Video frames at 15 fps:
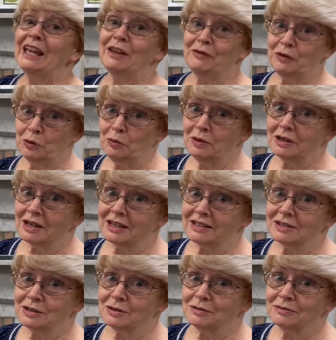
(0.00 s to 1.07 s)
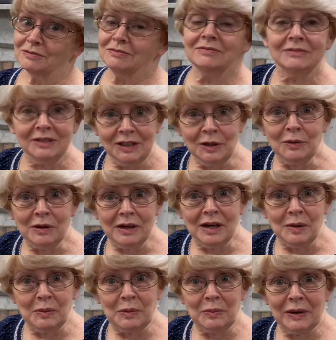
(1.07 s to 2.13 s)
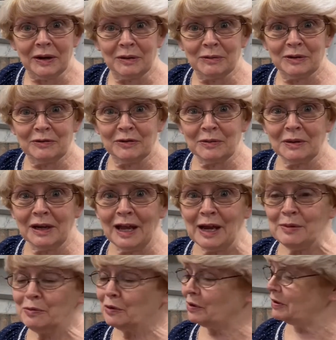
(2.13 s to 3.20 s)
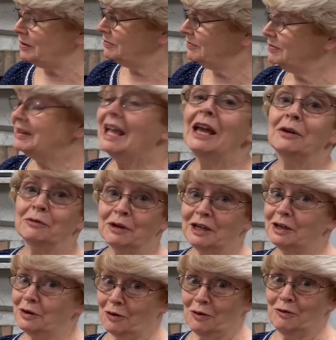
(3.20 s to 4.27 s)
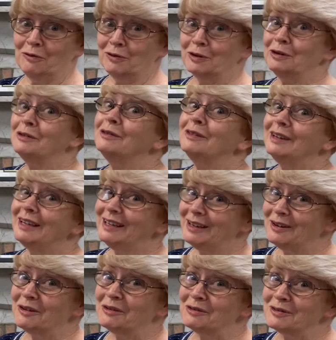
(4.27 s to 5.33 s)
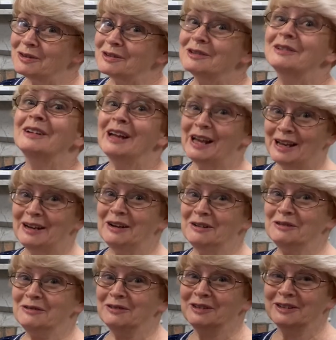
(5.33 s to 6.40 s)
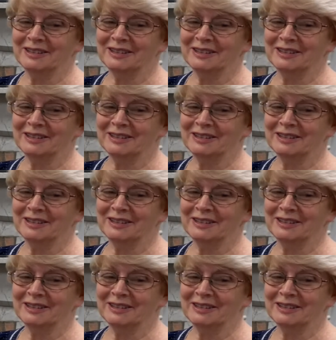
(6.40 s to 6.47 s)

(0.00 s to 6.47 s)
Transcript: if you would like to, you can come and borrow wood from the library and read it over and over and over.